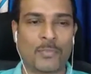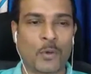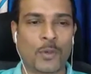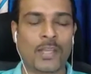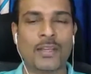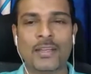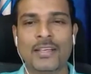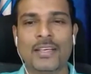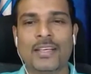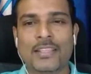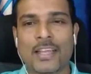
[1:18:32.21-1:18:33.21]
Okay.
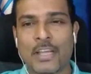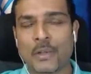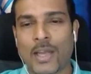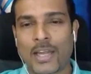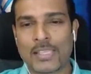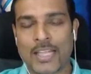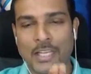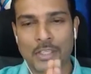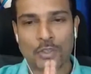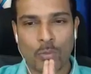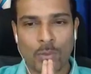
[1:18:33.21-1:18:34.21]
Thank you, guys. Thank
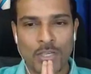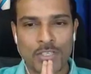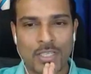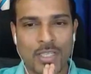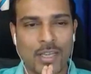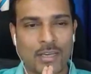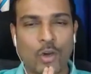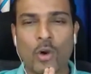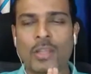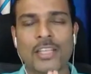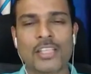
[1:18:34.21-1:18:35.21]
you so much, and then go
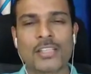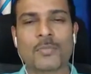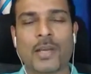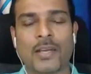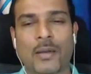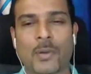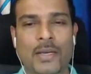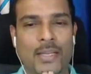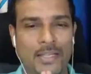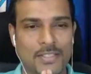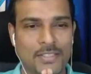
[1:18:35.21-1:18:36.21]
on and spread
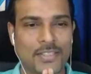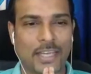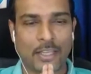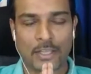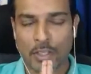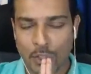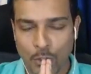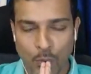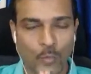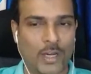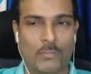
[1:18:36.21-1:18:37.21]
abundance. Thank
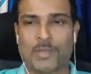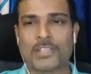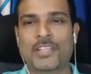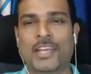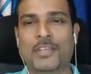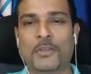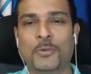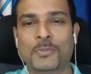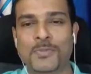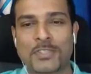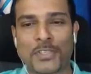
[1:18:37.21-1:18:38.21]
you very much. Thank
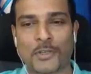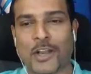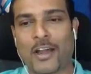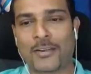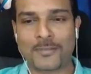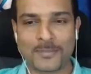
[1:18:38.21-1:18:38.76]
you. See you around.